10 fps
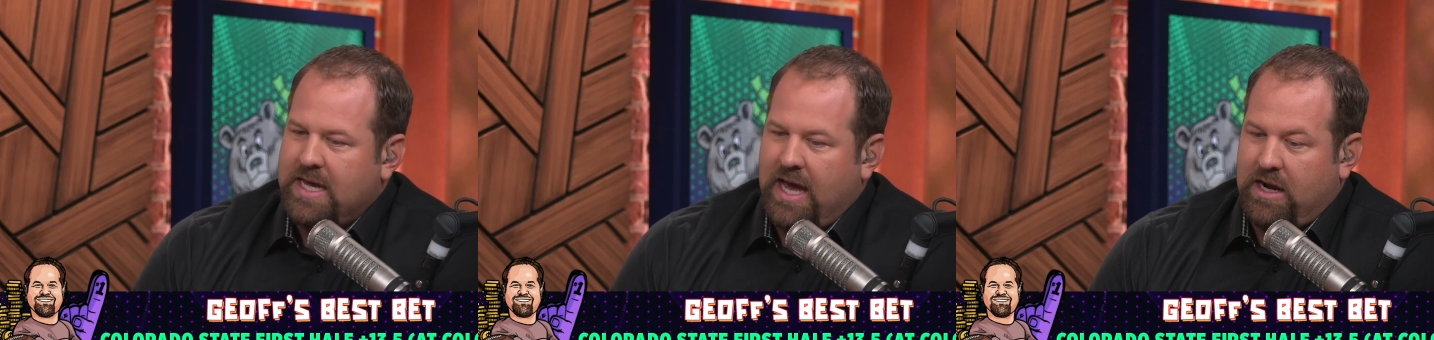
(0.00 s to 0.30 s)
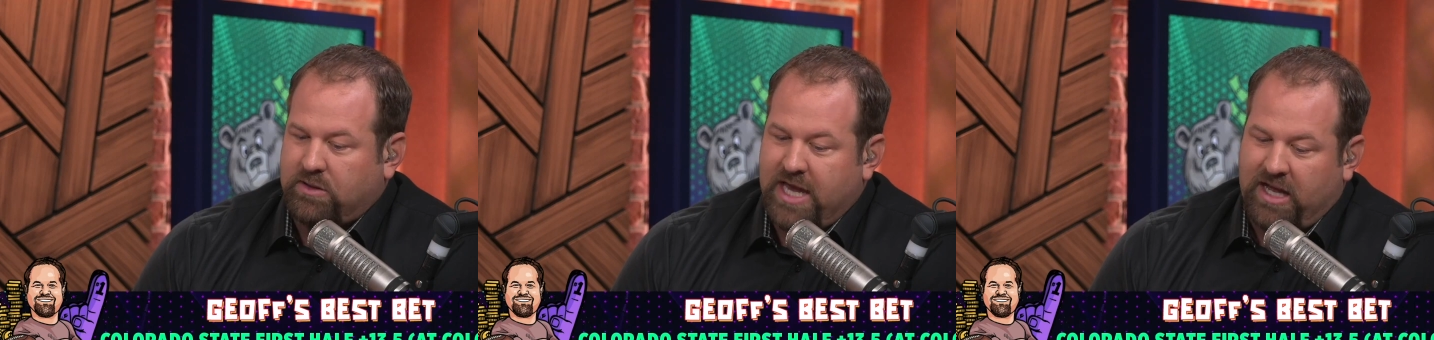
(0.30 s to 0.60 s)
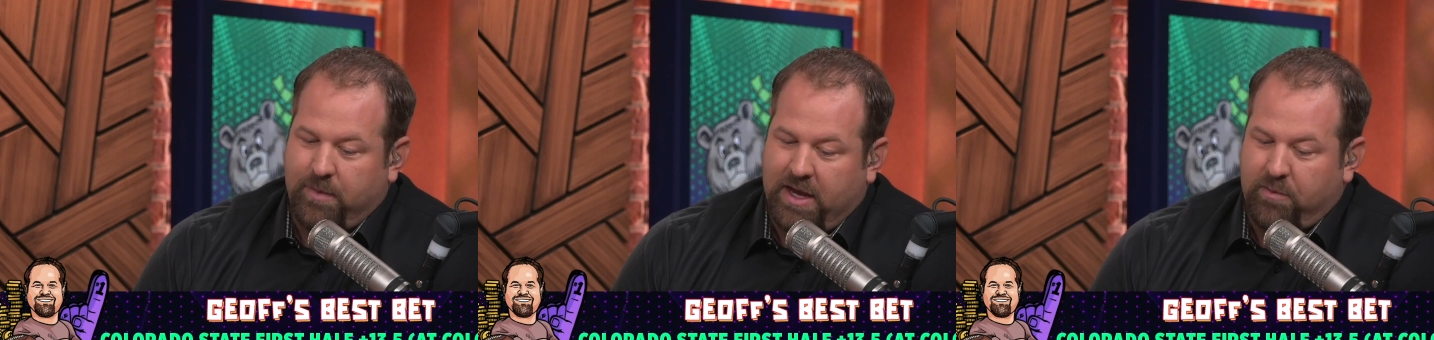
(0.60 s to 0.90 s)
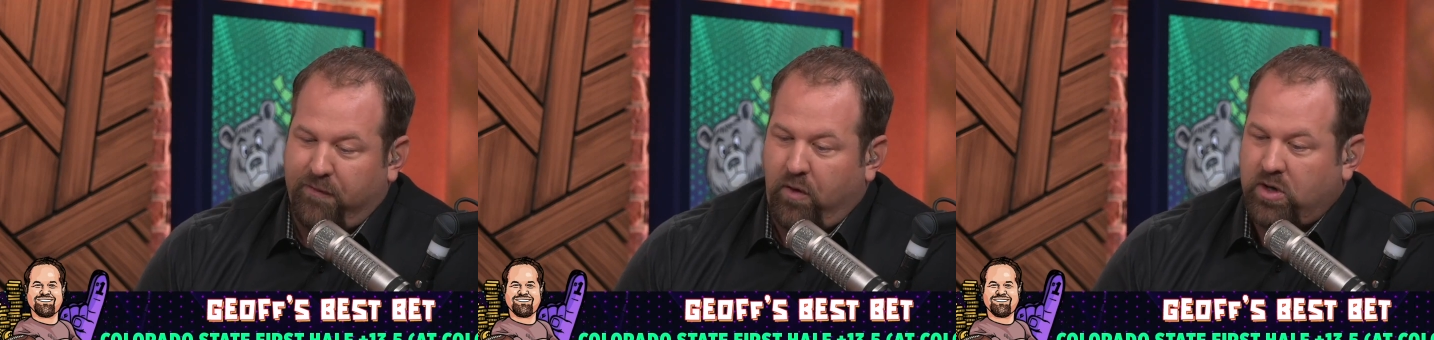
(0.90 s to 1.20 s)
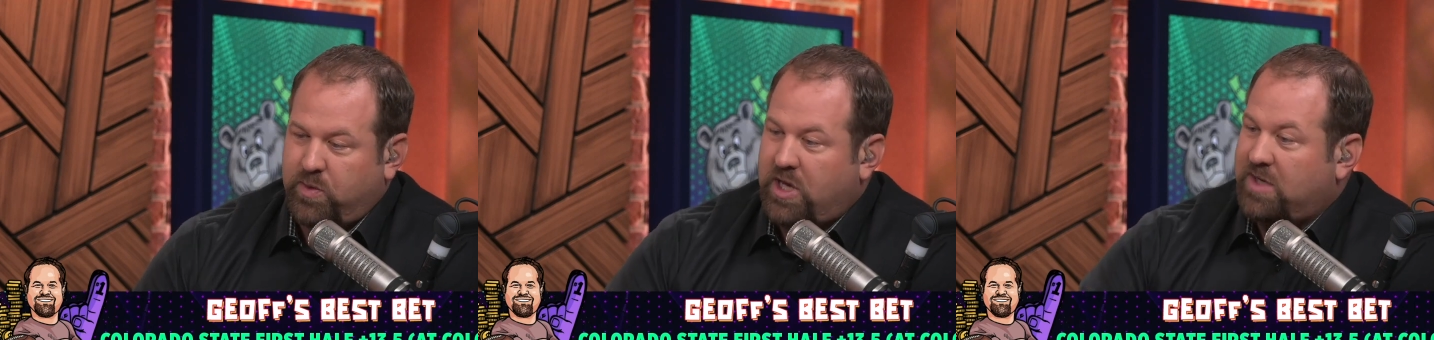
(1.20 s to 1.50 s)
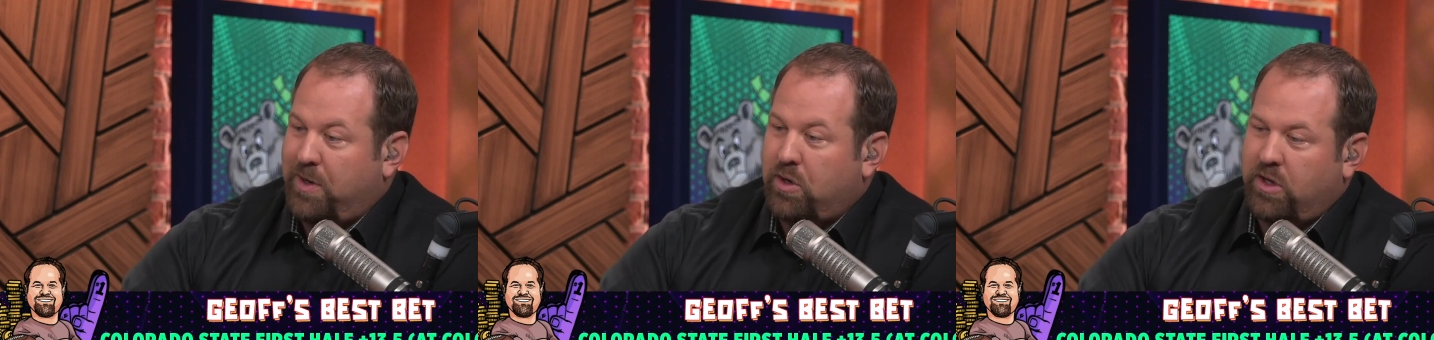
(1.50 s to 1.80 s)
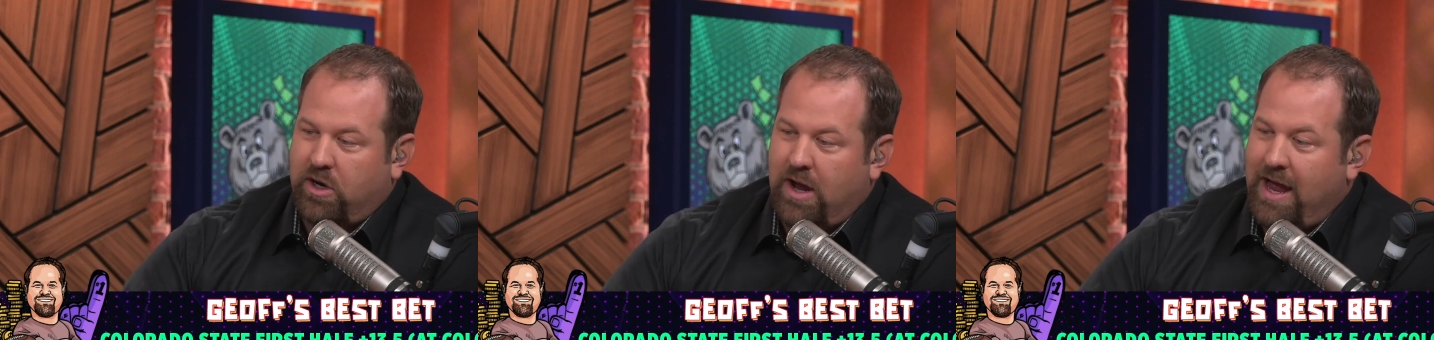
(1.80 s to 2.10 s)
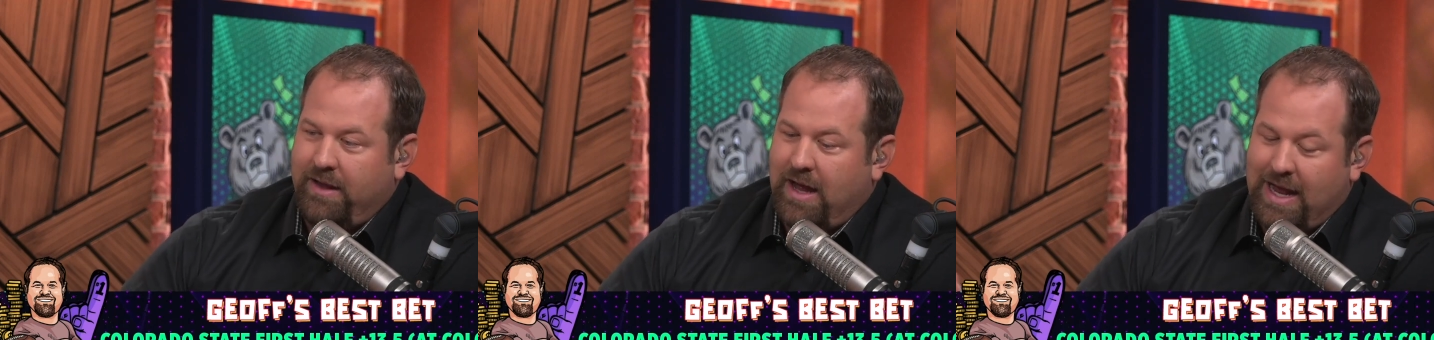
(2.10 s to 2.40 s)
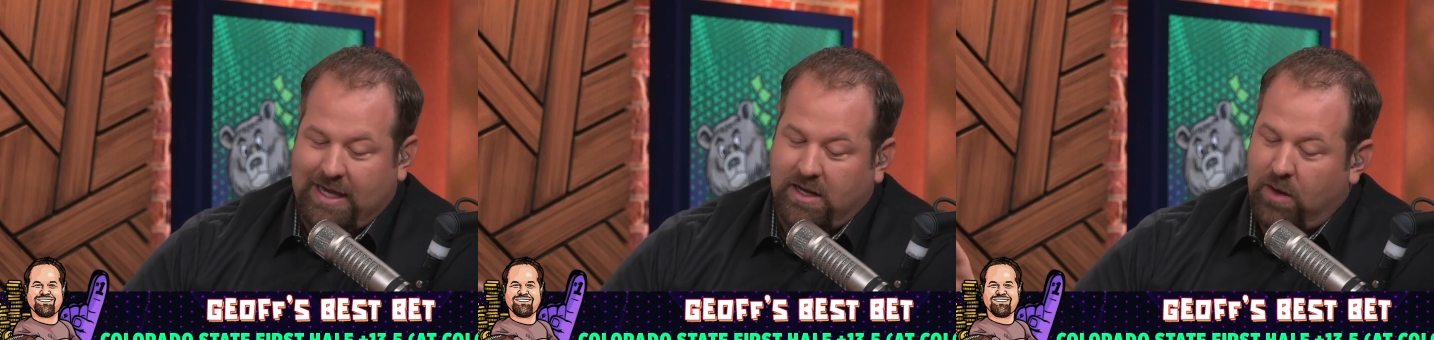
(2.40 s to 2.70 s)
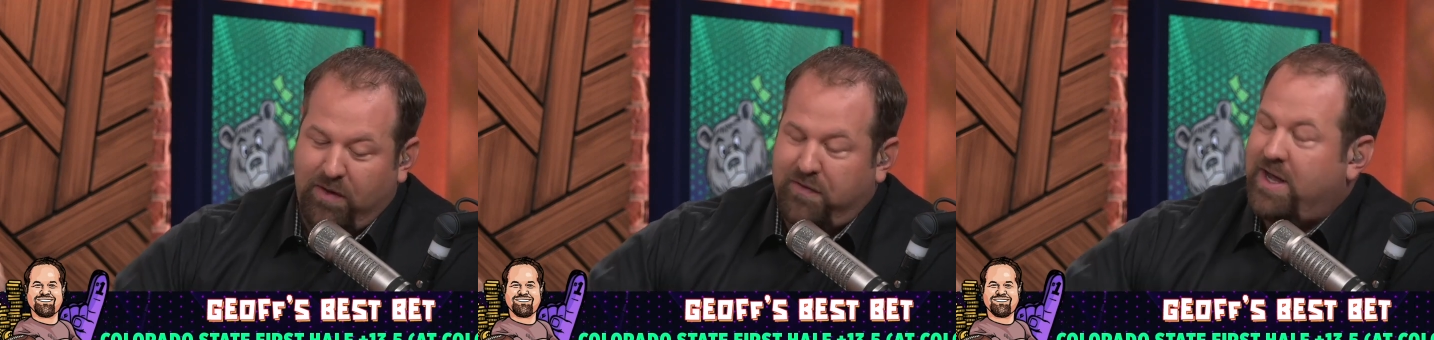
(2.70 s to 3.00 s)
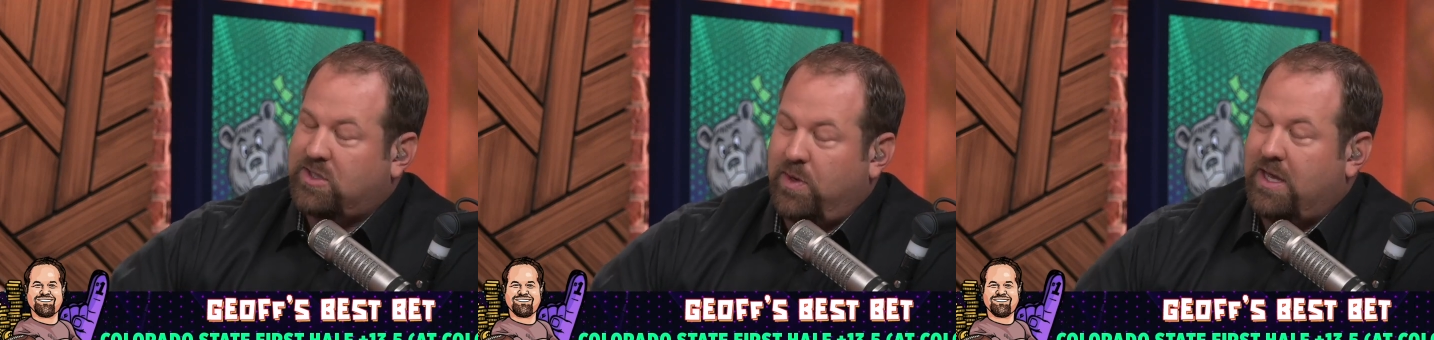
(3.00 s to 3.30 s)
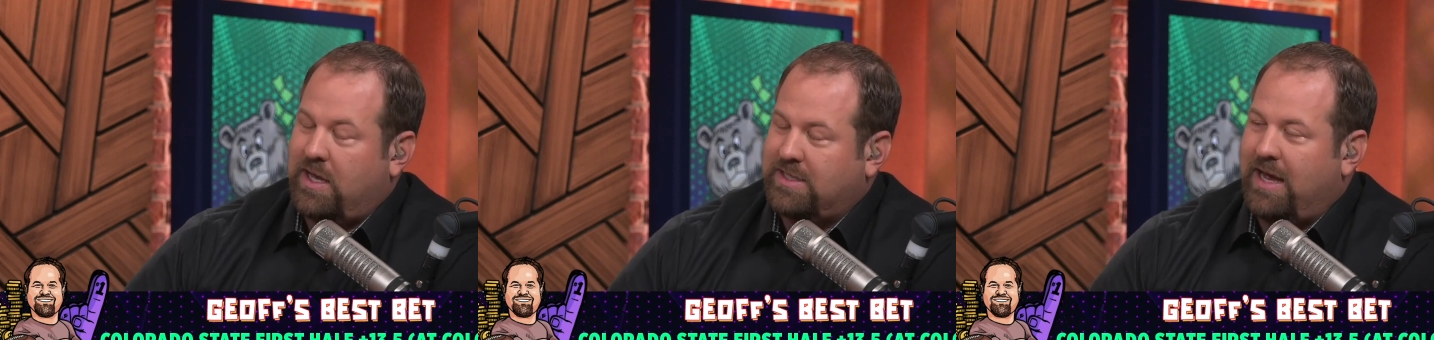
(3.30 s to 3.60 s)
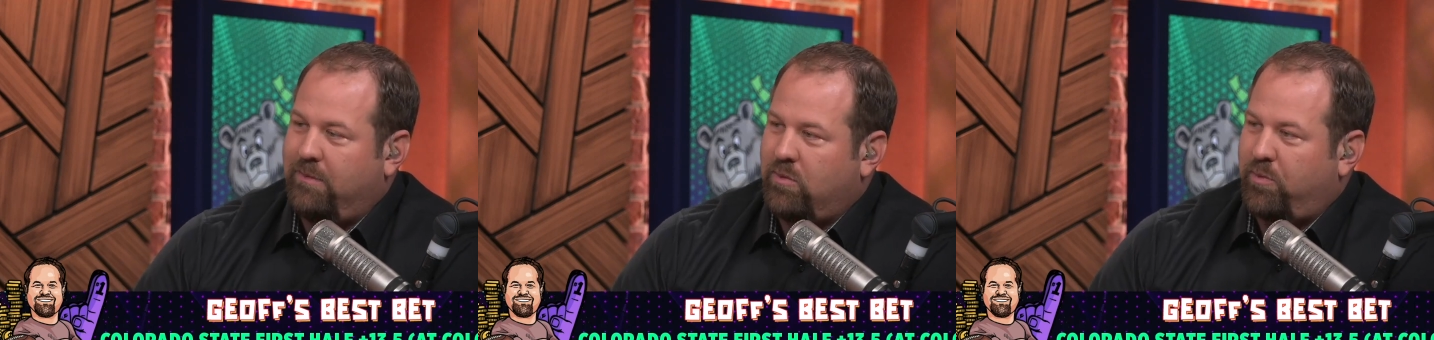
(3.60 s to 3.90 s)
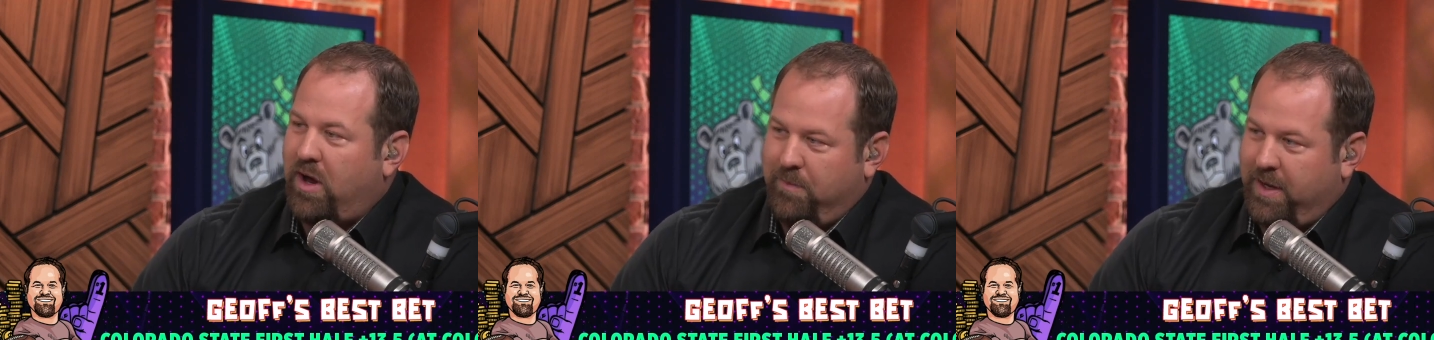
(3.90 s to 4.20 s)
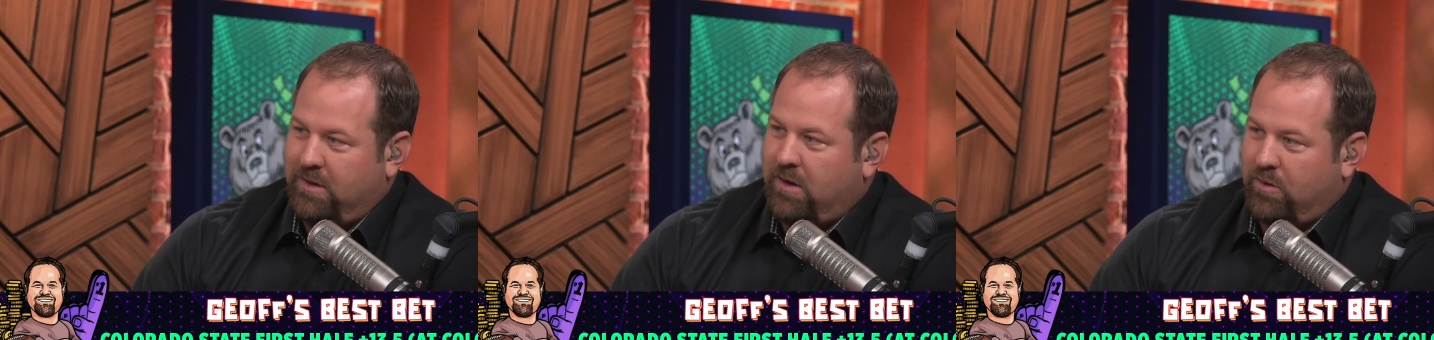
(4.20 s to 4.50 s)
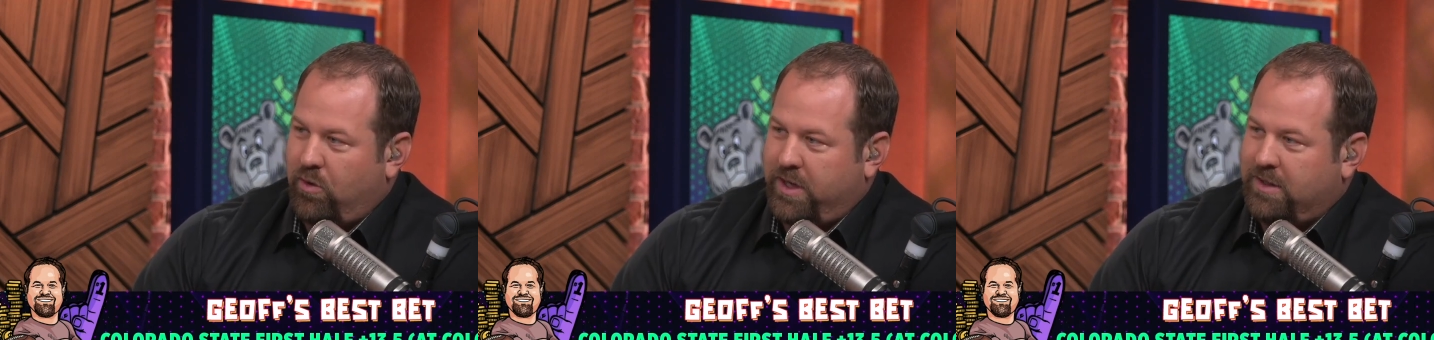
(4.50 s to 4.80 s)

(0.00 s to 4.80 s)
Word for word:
Speaker 1: And I'll take them here. Before, as we talked about earlier, I, I cannot wait for next weekend because I will probably bet on Oregon.